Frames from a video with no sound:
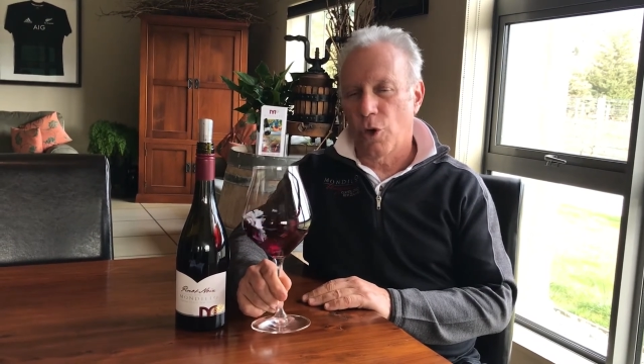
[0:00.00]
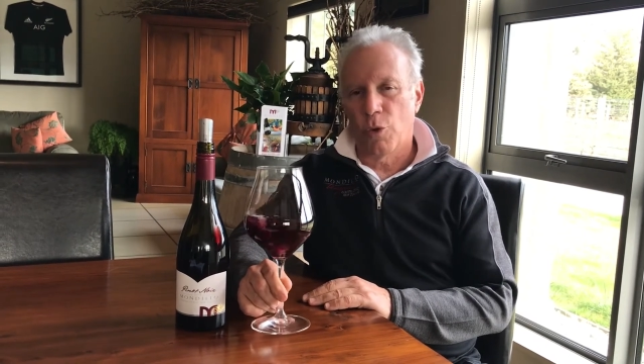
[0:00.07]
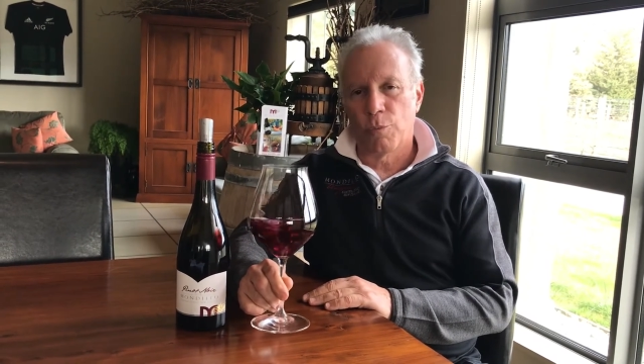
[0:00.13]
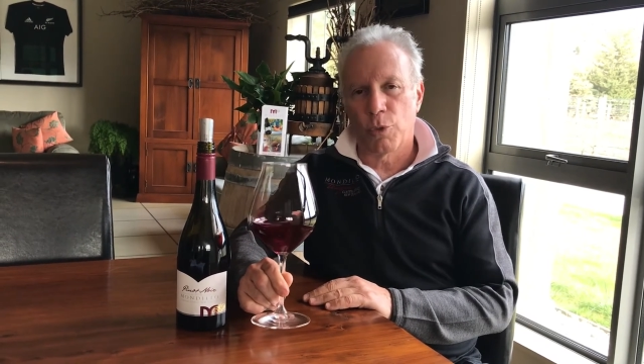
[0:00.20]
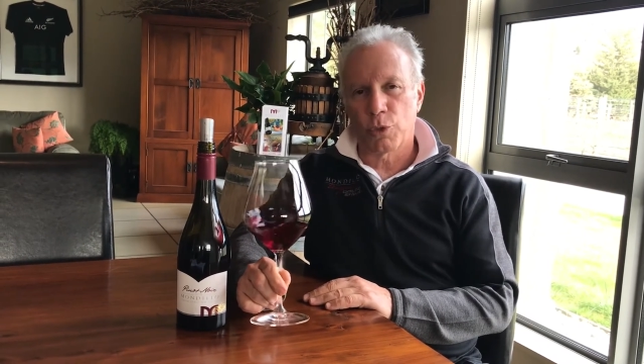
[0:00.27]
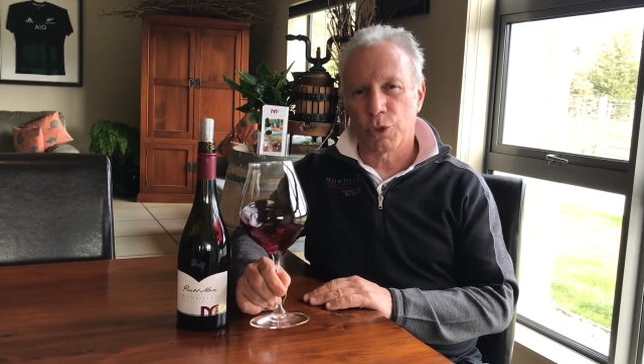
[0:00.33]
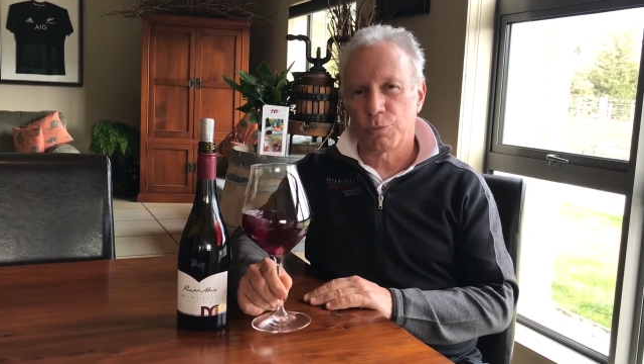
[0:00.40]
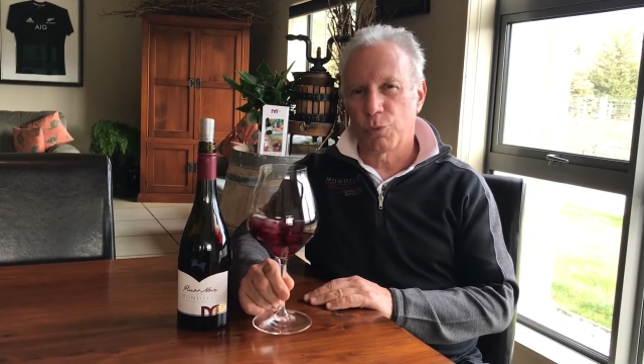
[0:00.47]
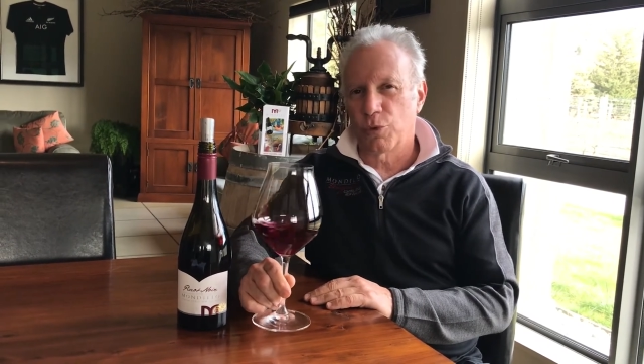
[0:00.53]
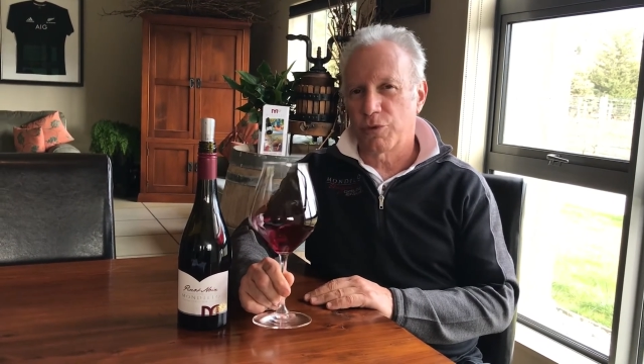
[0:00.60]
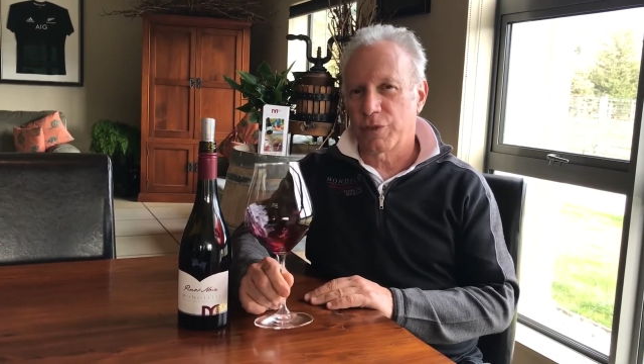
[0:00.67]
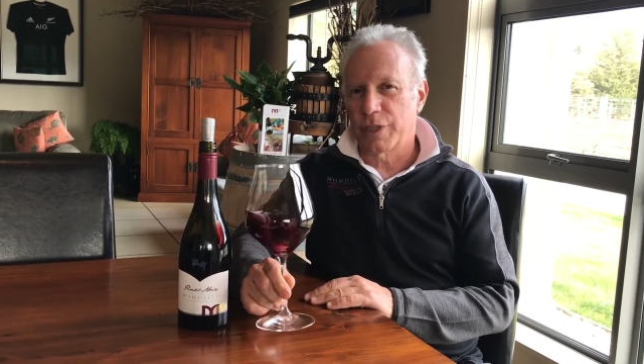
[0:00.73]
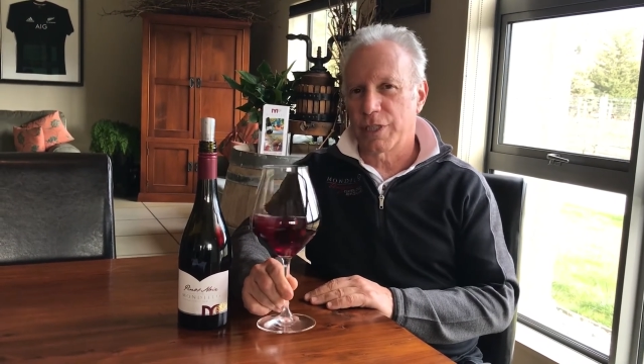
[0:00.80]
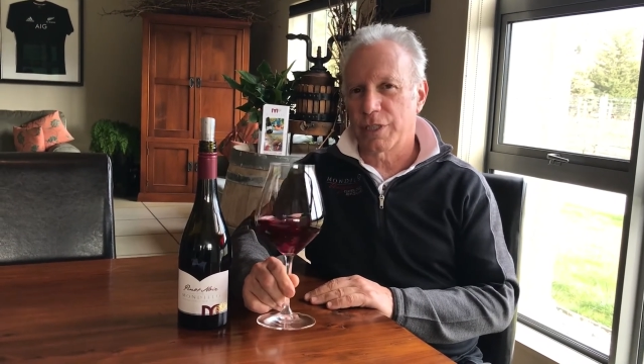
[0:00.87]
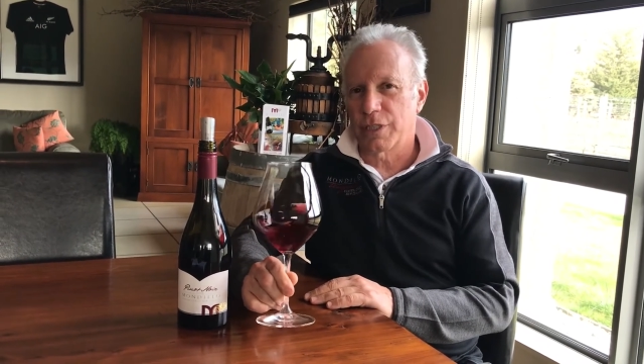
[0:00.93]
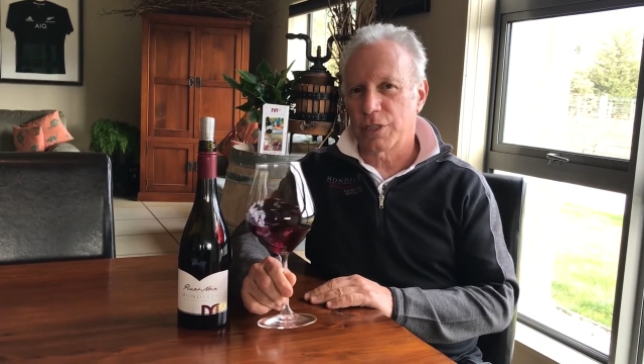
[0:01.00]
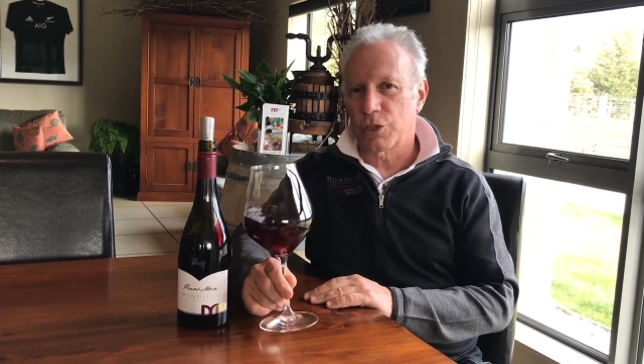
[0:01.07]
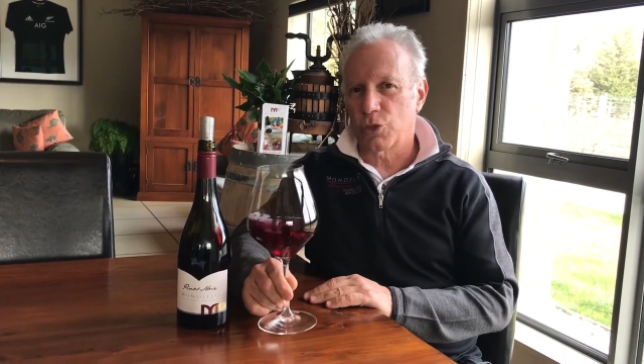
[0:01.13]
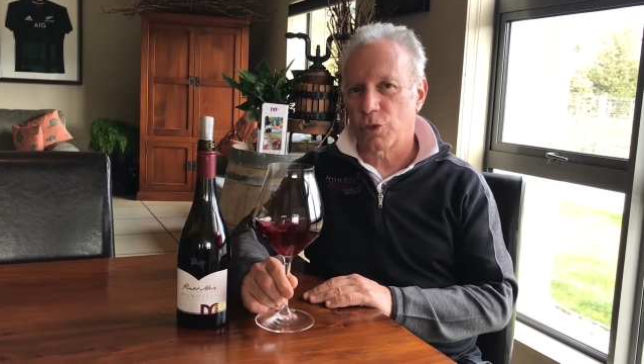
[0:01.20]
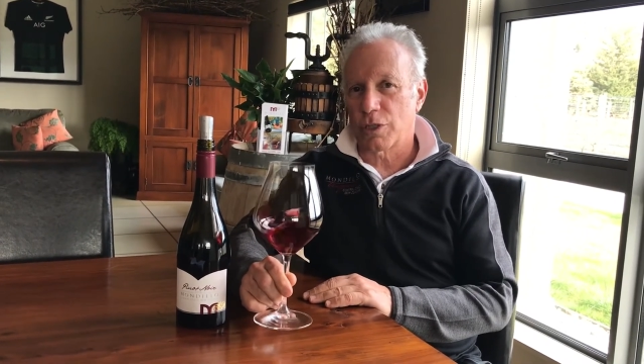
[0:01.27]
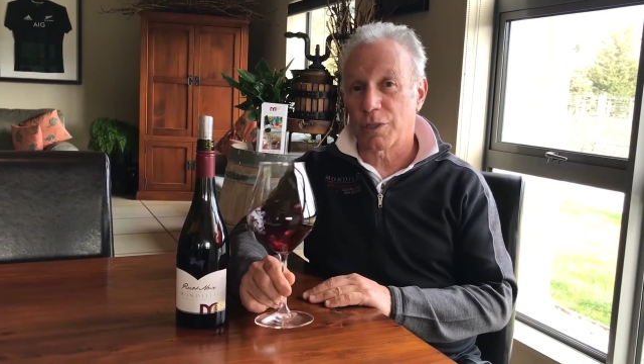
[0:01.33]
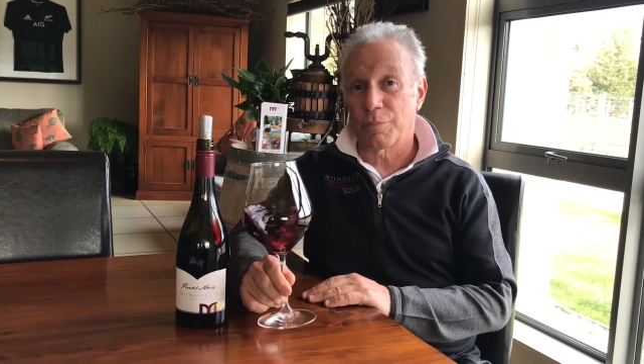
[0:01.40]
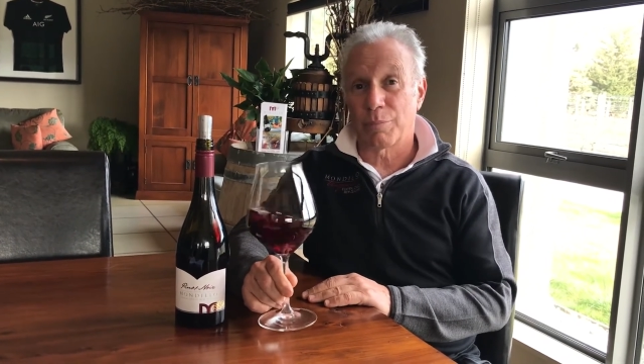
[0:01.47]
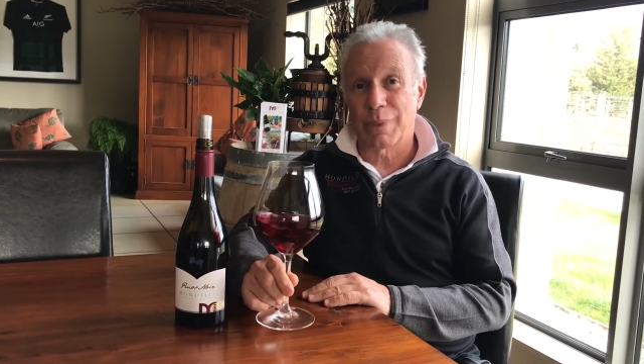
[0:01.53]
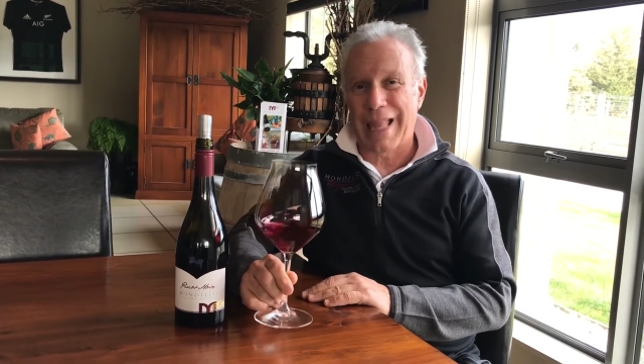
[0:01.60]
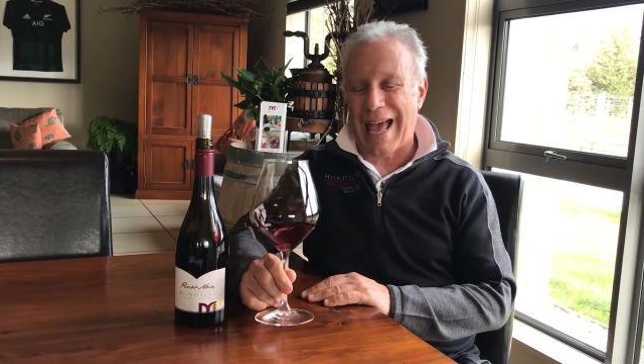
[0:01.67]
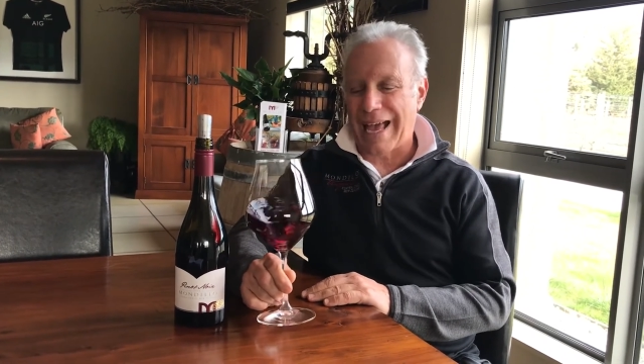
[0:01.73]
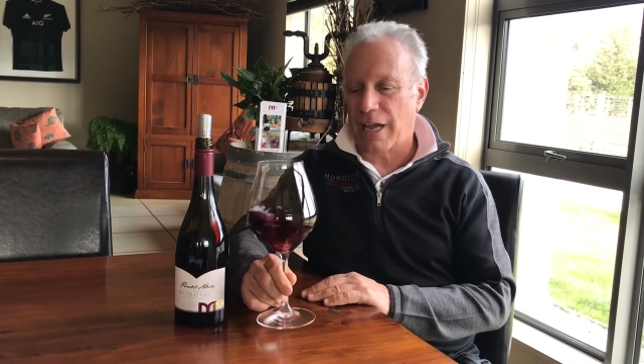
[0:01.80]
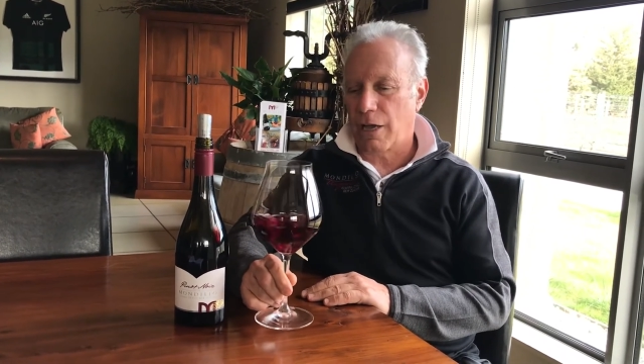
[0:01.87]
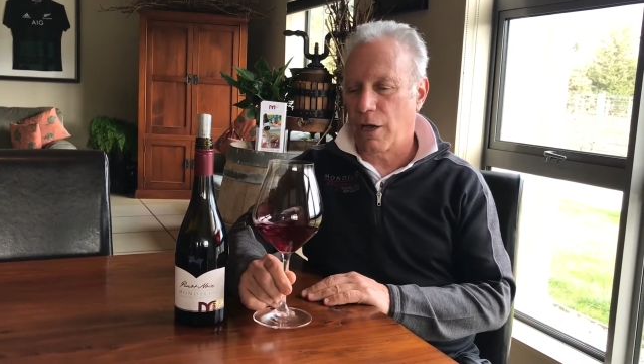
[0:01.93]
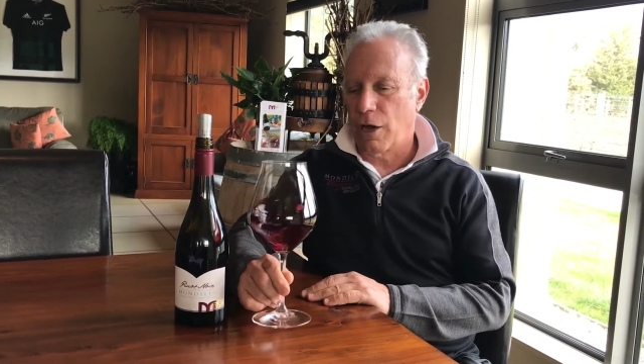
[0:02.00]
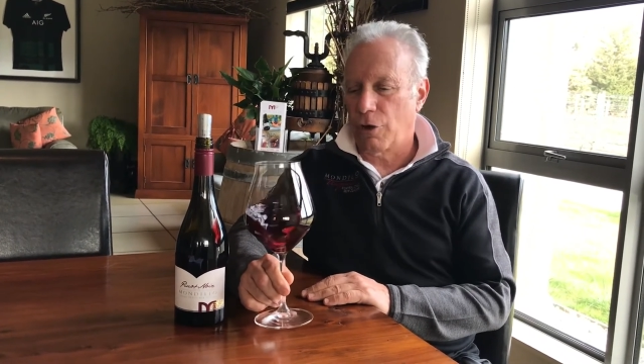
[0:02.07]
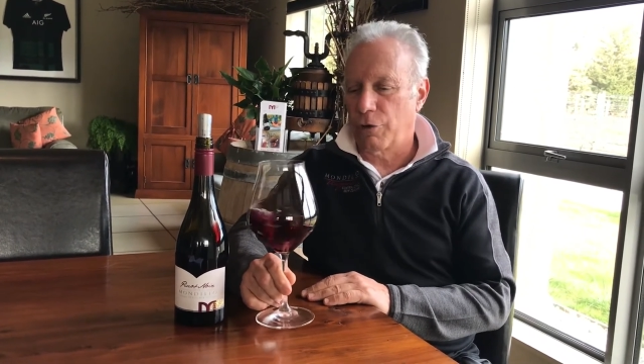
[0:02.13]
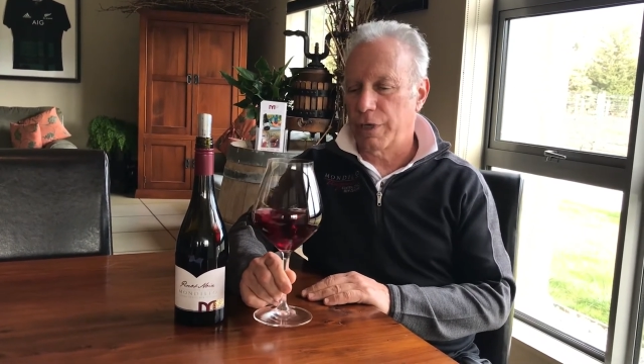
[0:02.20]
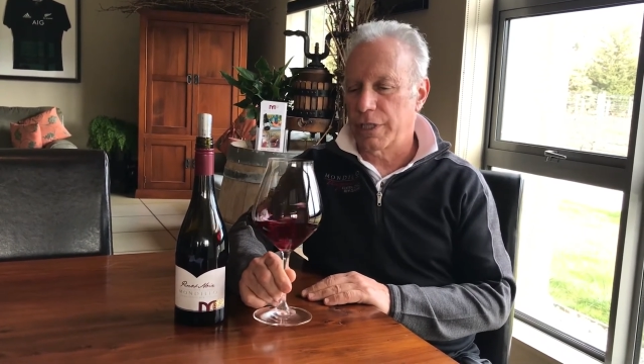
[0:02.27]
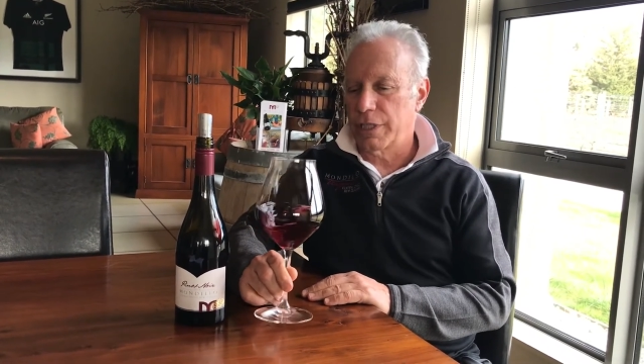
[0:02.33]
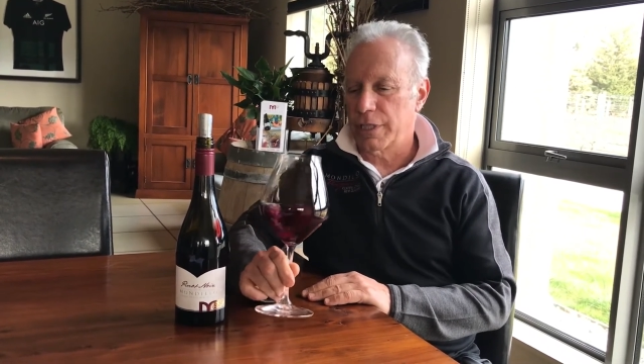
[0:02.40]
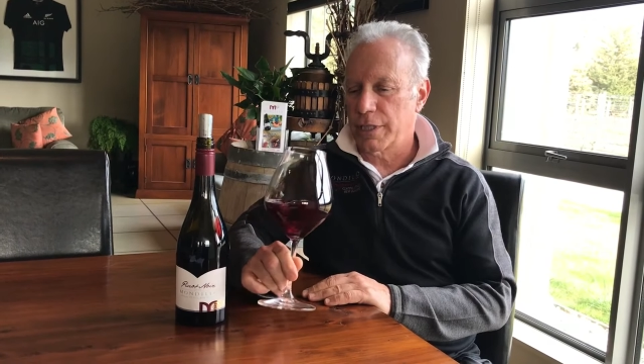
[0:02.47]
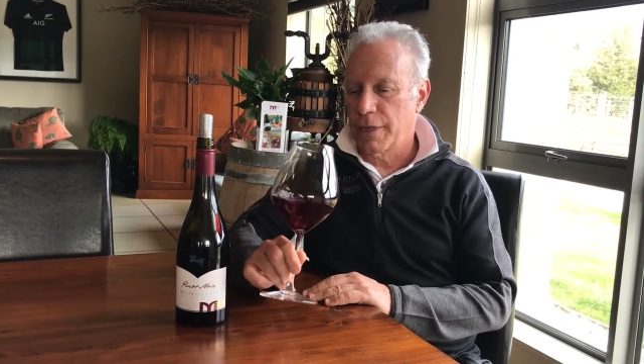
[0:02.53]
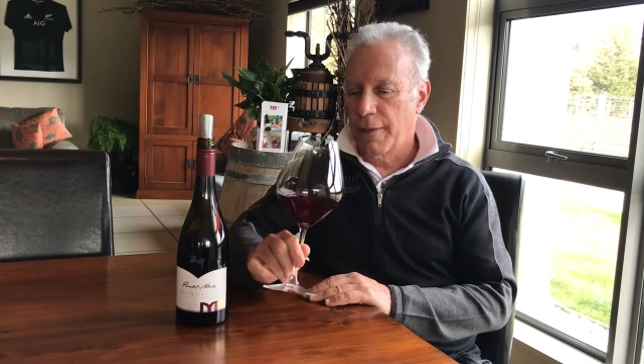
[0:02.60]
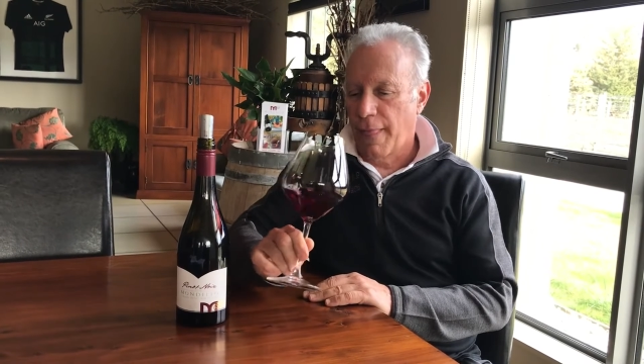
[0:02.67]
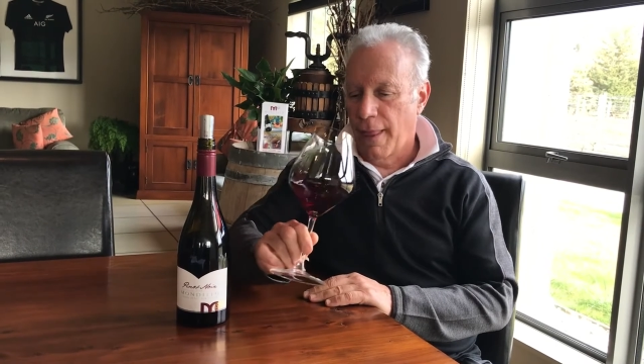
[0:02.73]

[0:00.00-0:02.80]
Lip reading: almost moving into sort of the black currants.